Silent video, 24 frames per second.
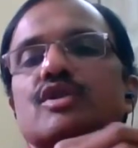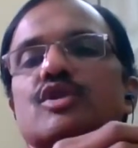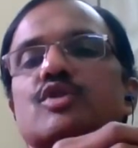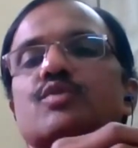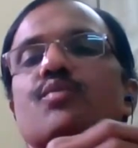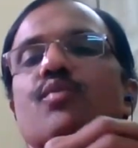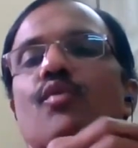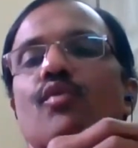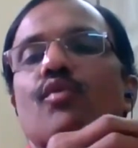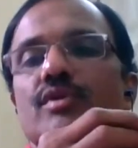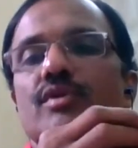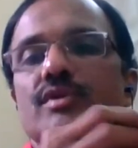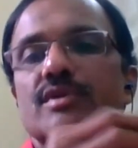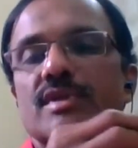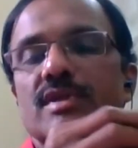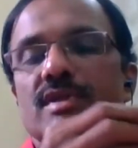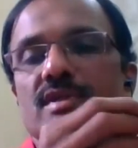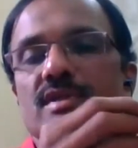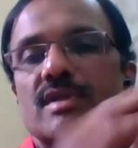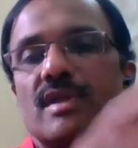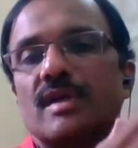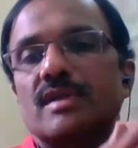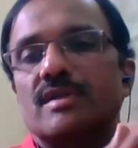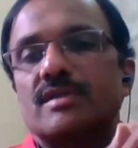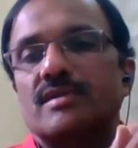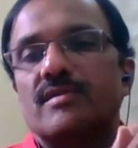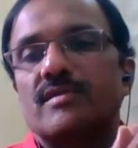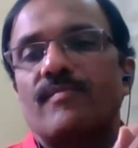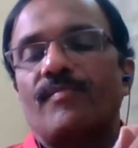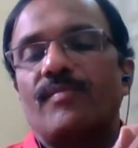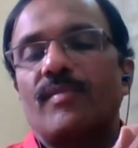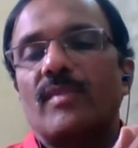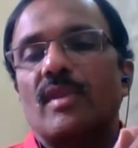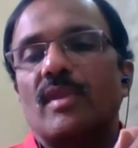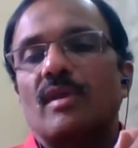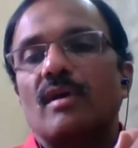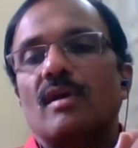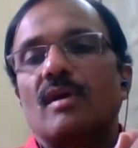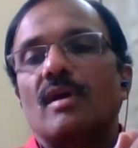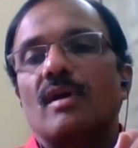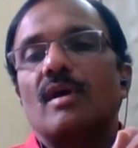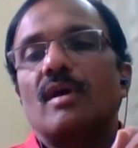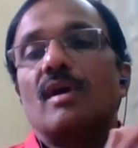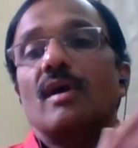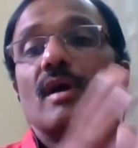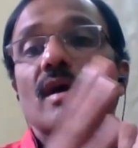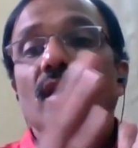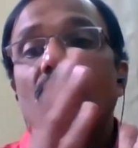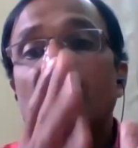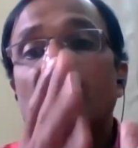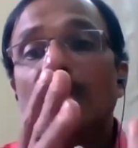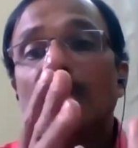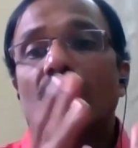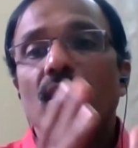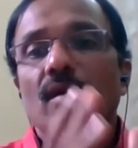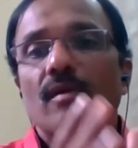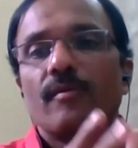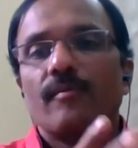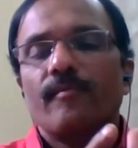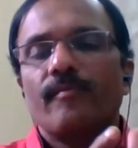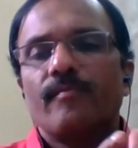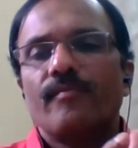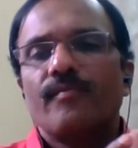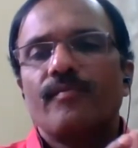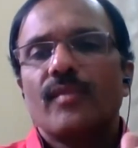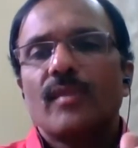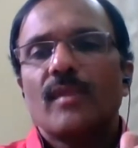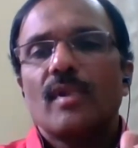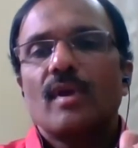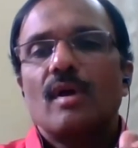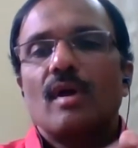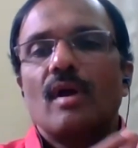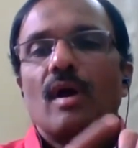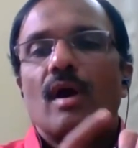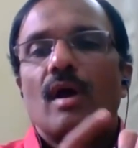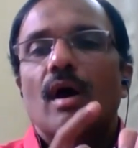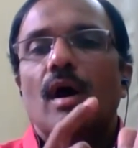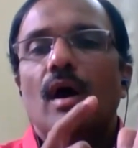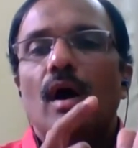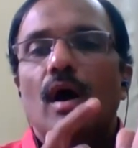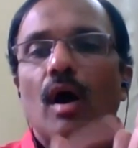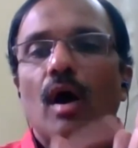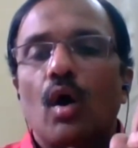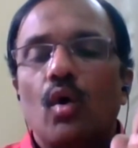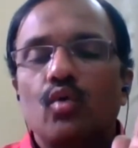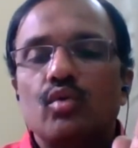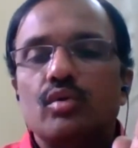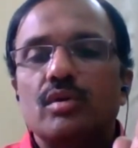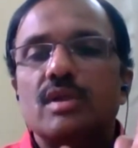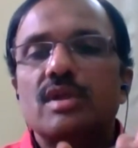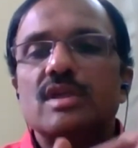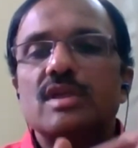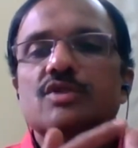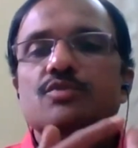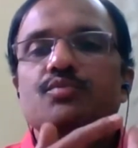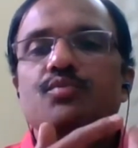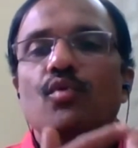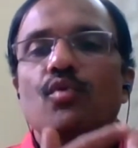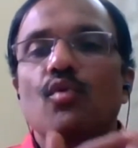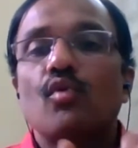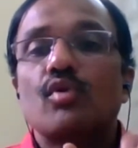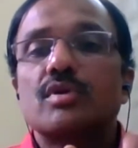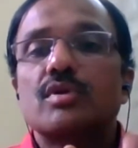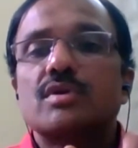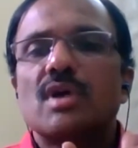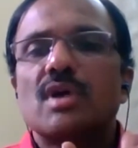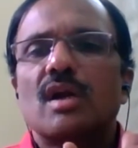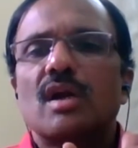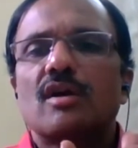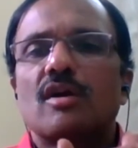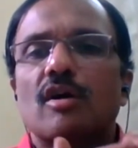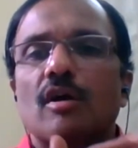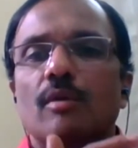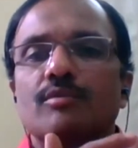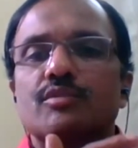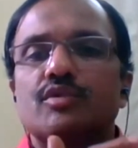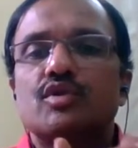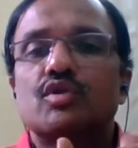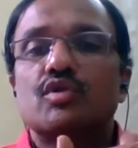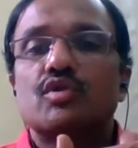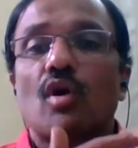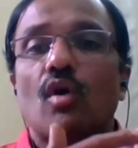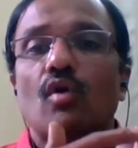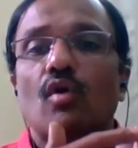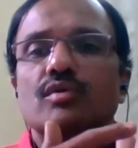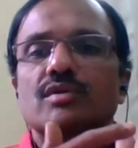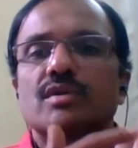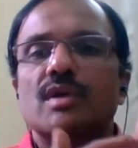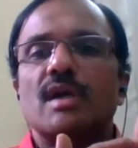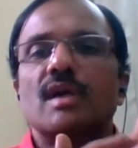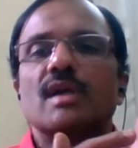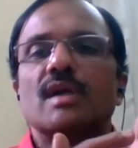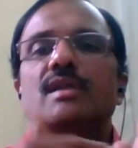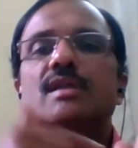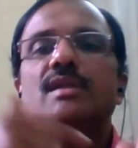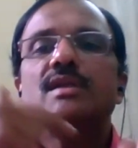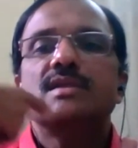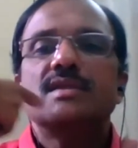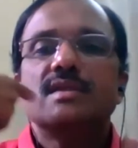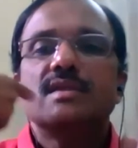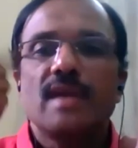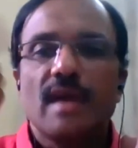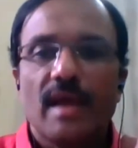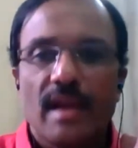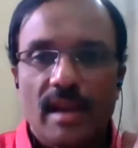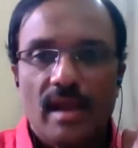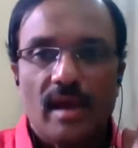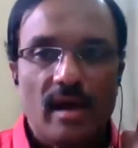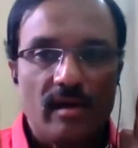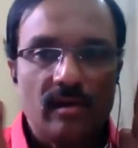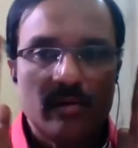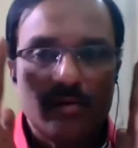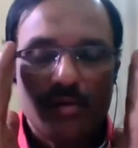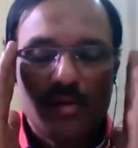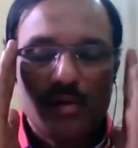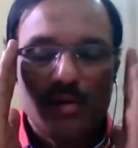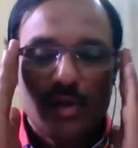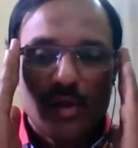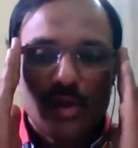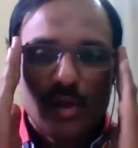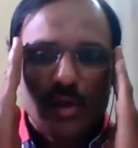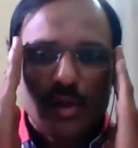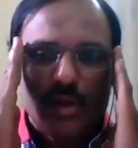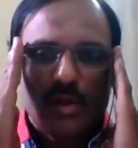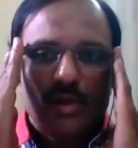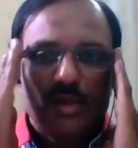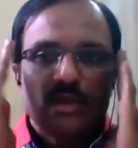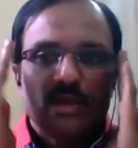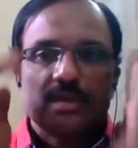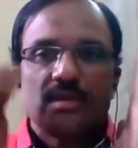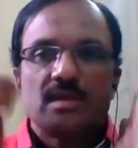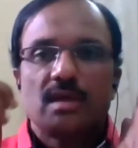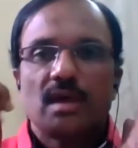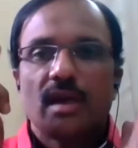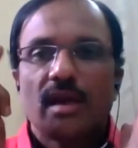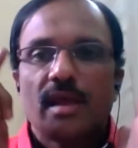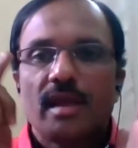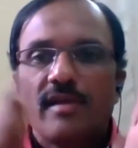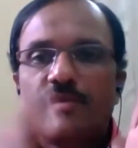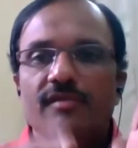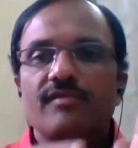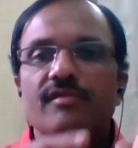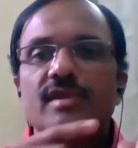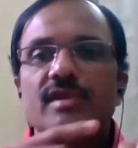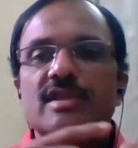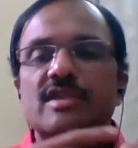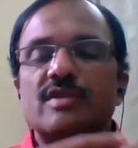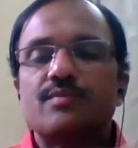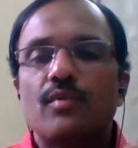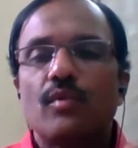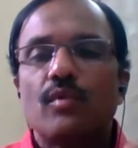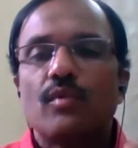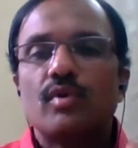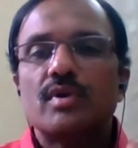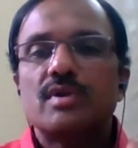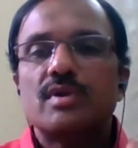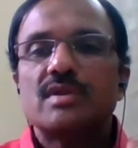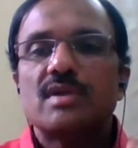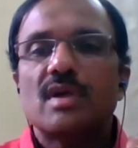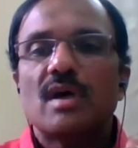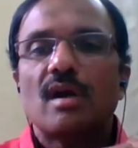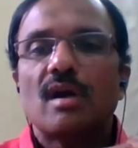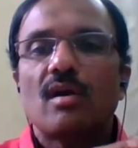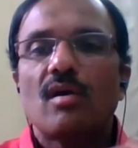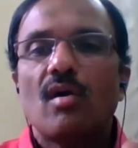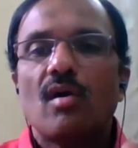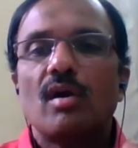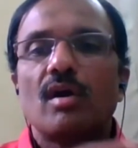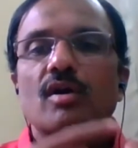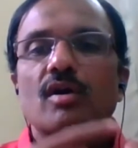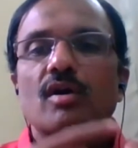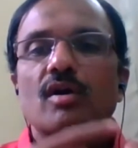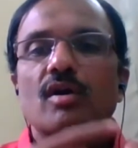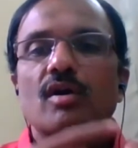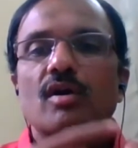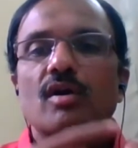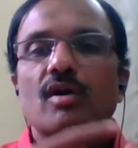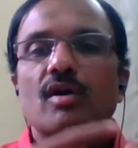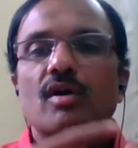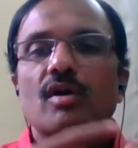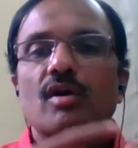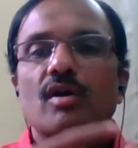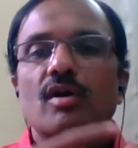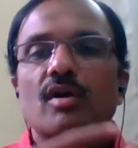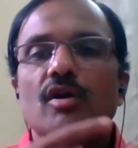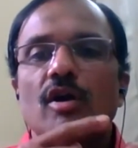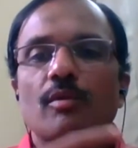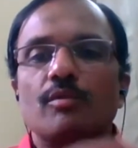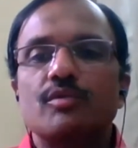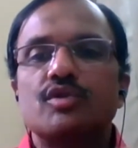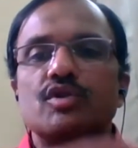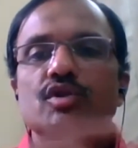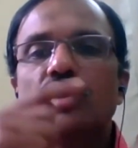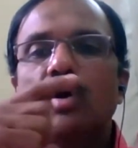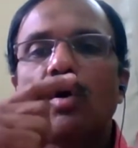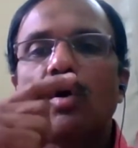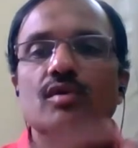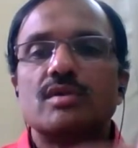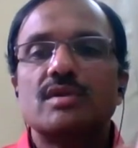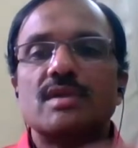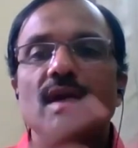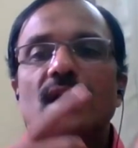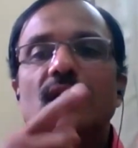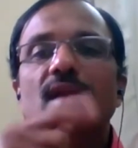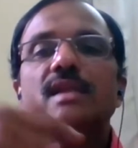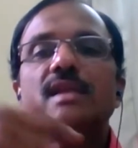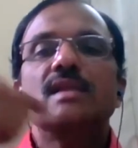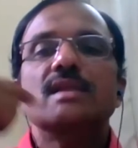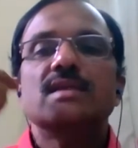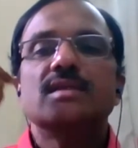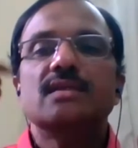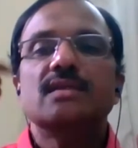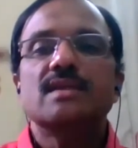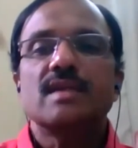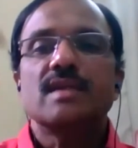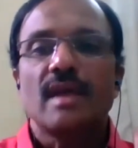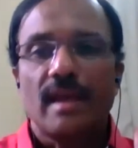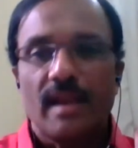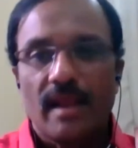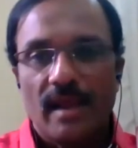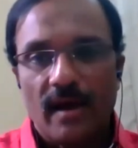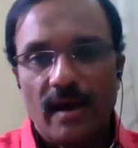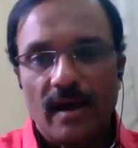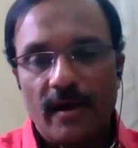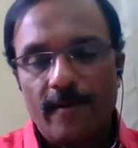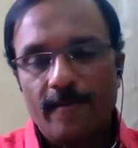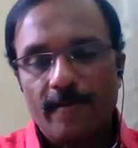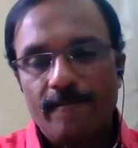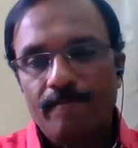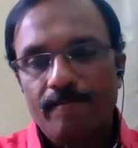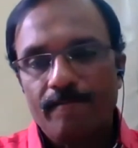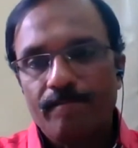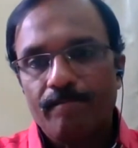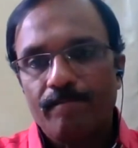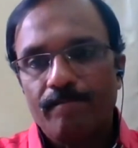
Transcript: spores is this. Here, how these spores are comes to outside in this area. Sir, if these spores are not comes to outside in this area,